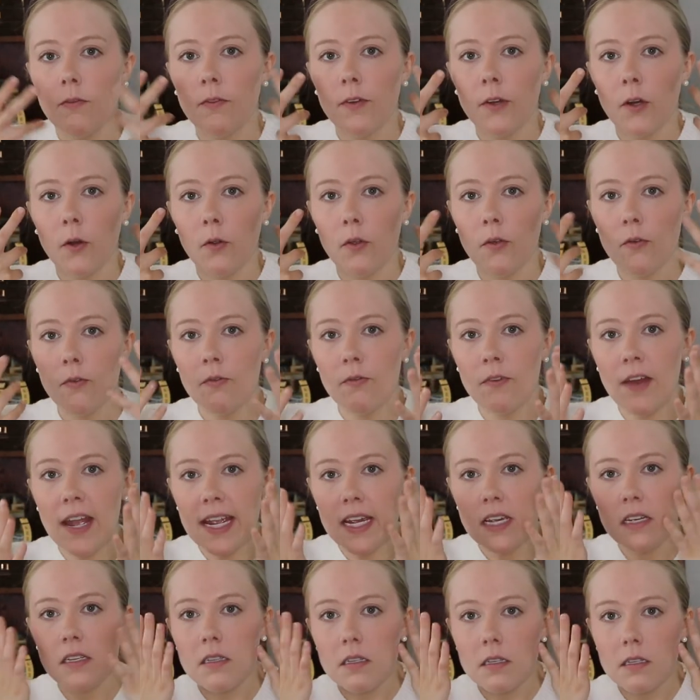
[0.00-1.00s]
fill the
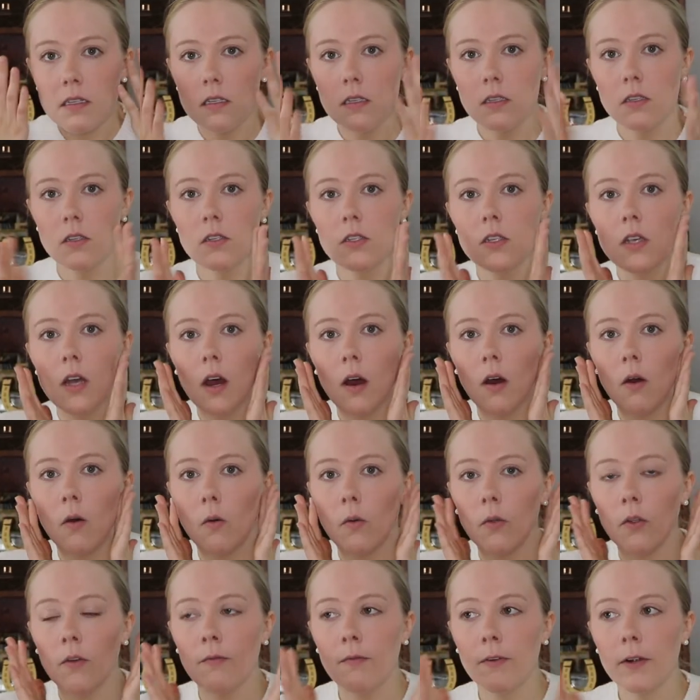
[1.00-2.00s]
face.
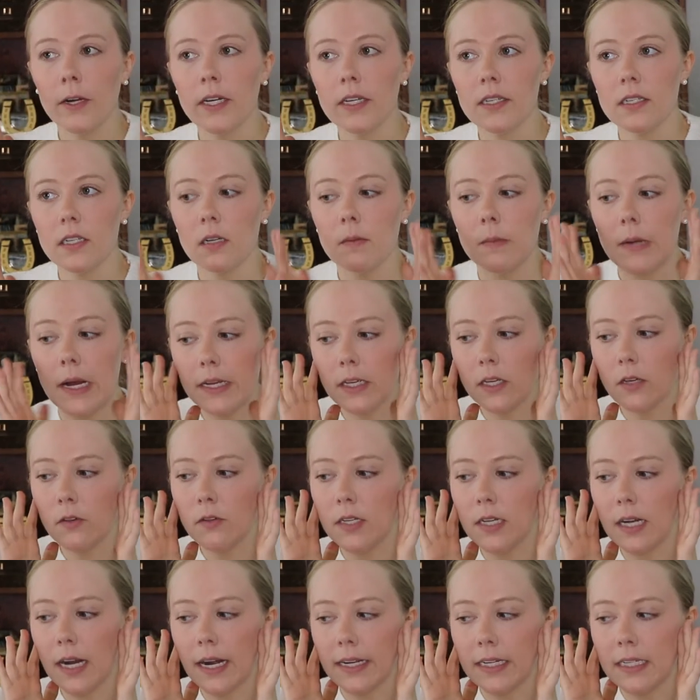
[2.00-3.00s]
So the first time I
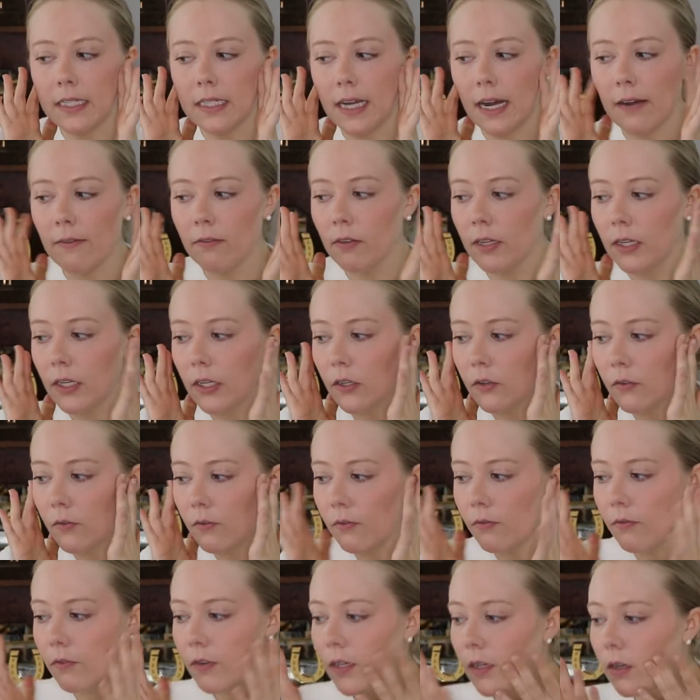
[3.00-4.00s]
use it, I definitely could
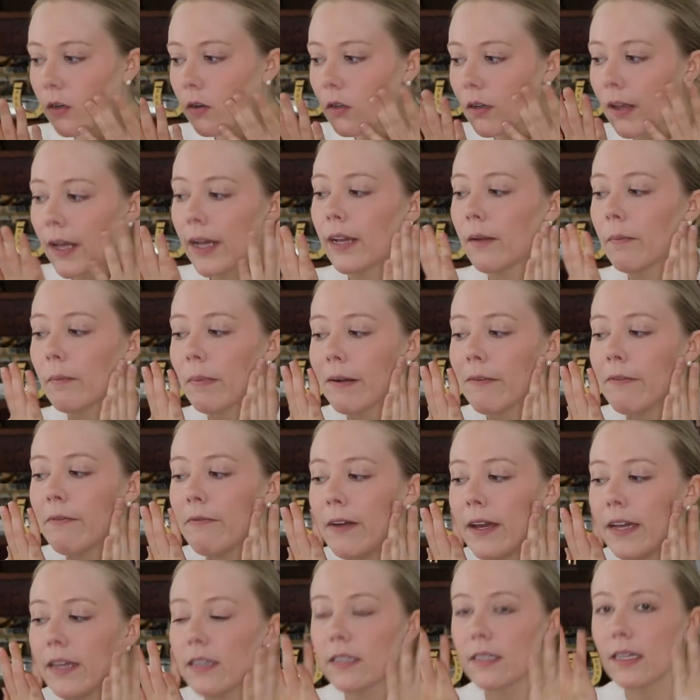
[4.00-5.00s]
feel like my
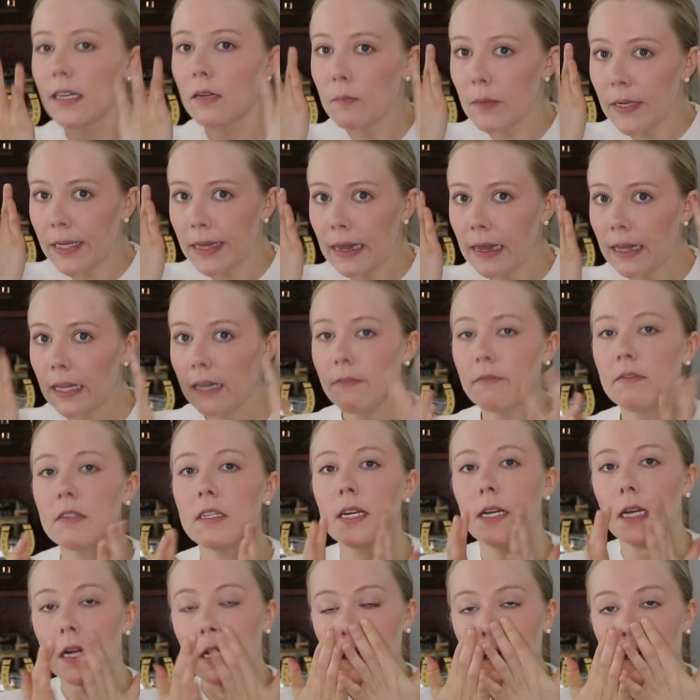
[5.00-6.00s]
face had been
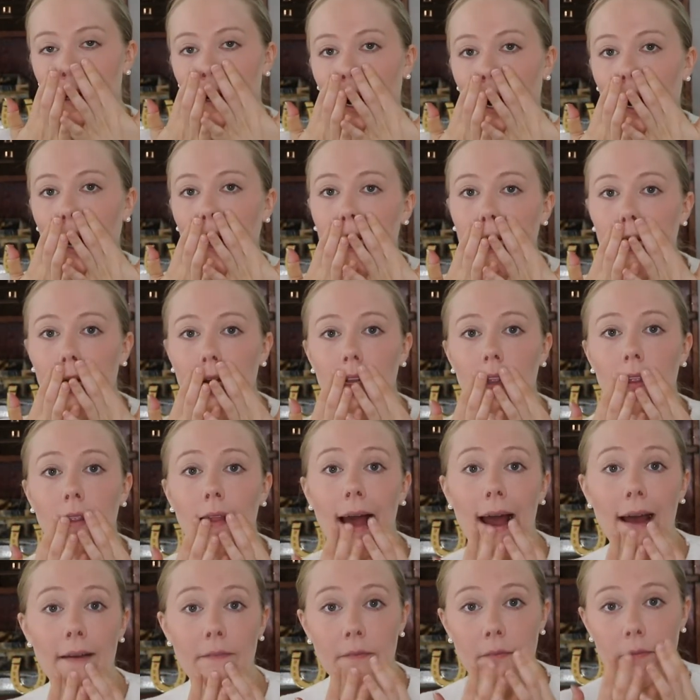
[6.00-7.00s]
lifted. I get
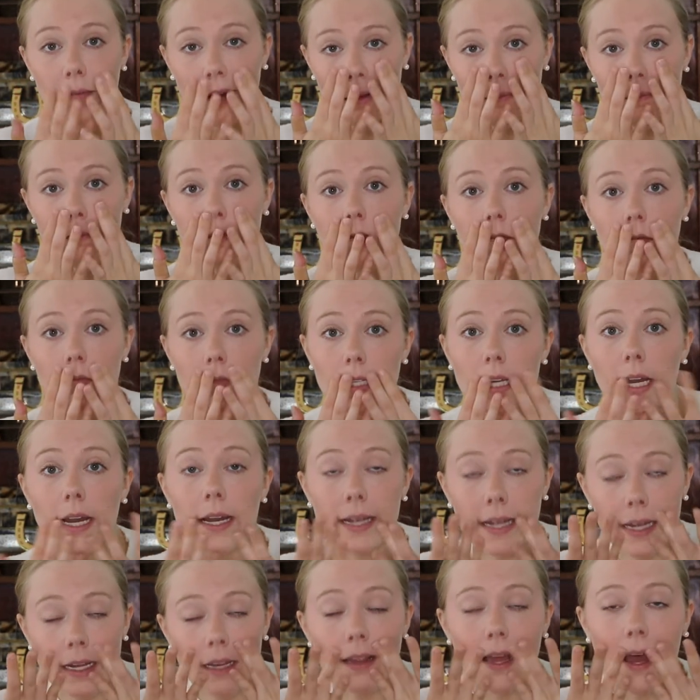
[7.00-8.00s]

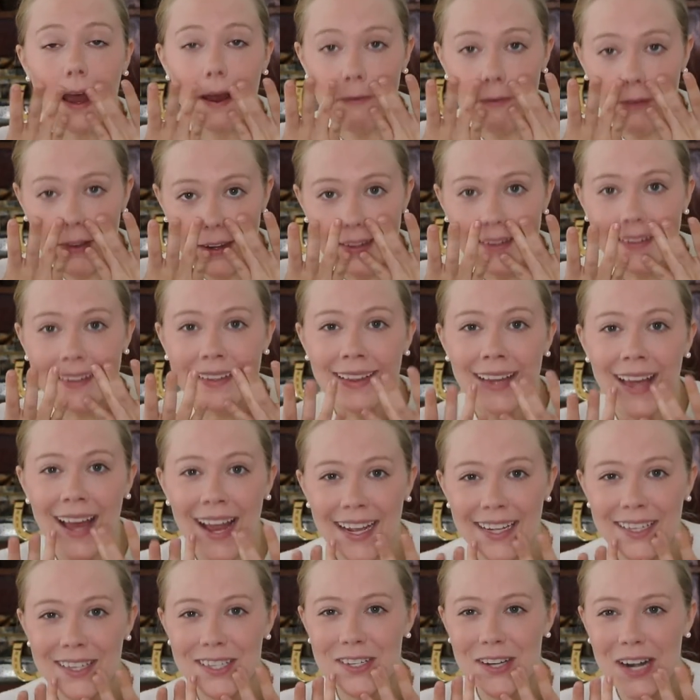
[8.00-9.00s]
laughing
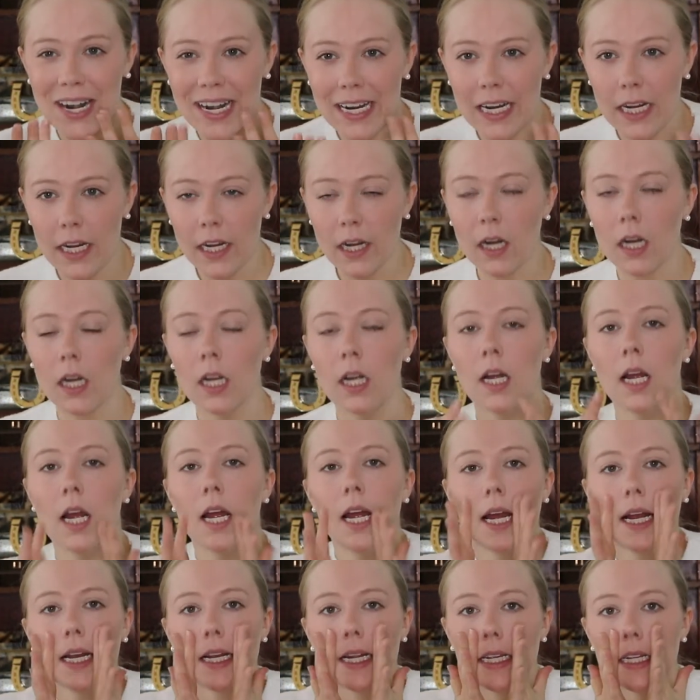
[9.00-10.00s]
lines right here,
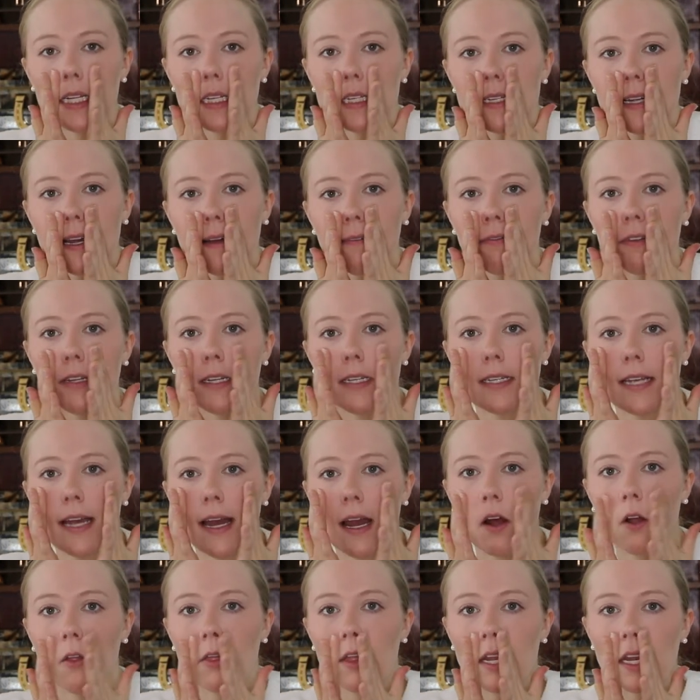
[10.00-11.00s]
and I can definitely
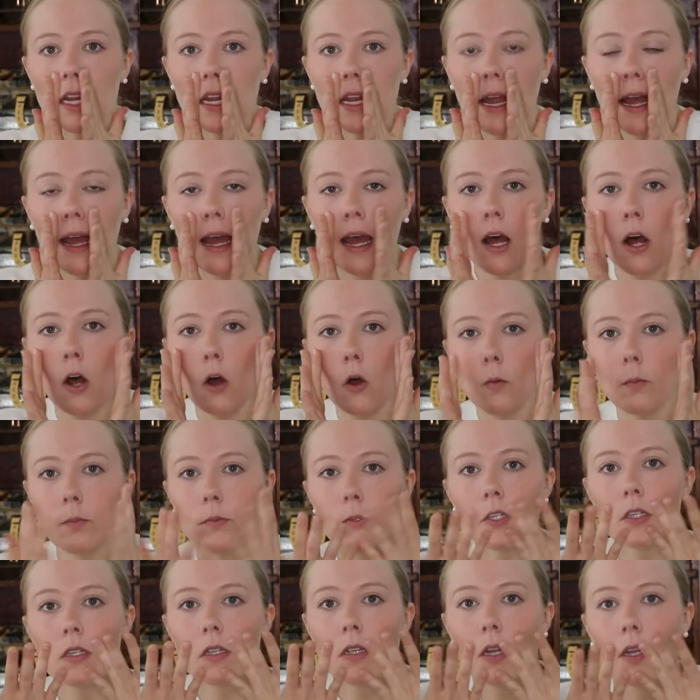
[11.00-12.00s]
tell that it
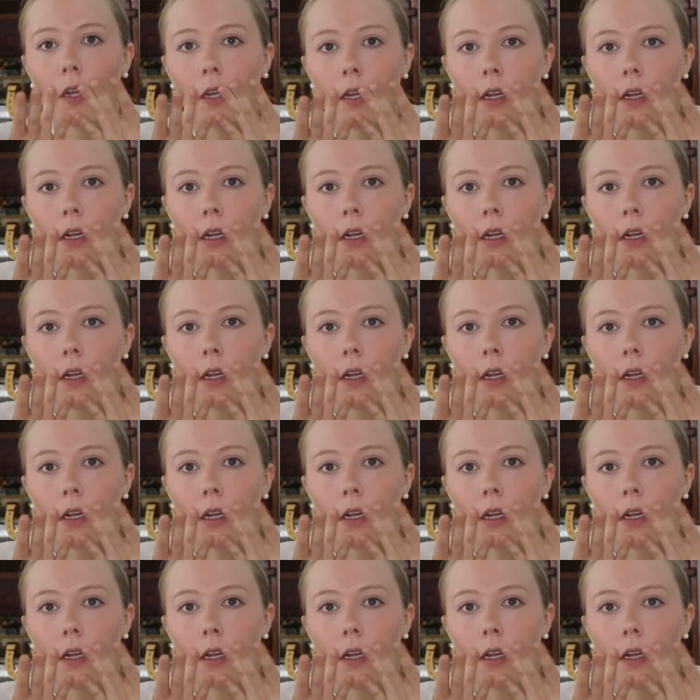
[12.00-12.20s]
helps